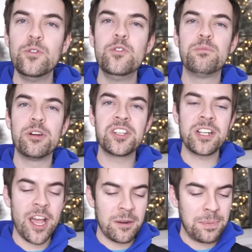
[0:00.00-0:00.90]
Ooh, Bridget
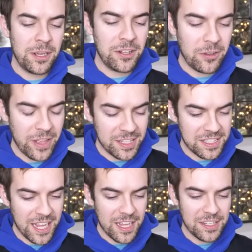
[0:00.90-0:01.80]
got a pillow that
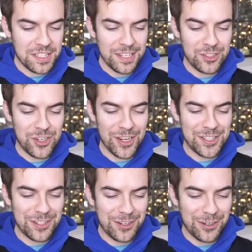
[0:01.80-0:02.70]
says,
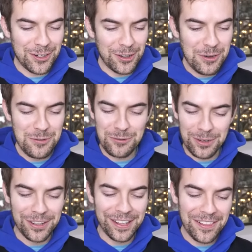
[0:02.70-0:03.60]
just a girl who
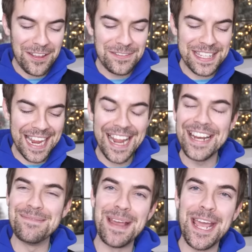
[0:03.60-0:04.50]
really loves
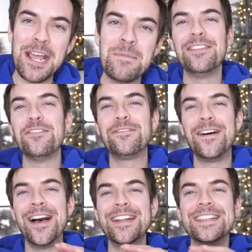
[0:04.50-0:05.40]
anime. And the
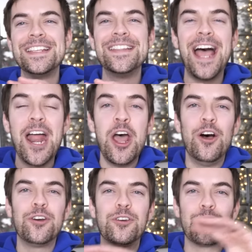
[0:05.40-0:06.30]
font is in that
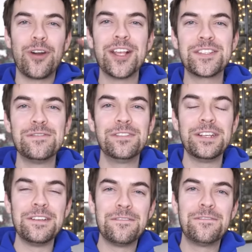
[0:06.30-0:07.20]

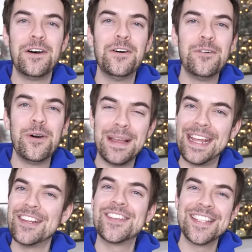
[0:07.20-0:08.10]
aggressively faux
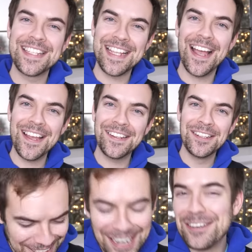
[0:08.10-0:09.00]
Asian
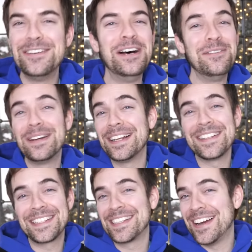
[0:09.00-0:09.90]
style. I don't know what
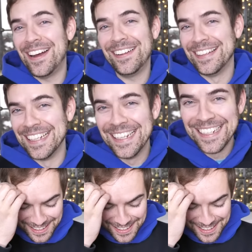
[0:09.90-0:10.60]
else to call it.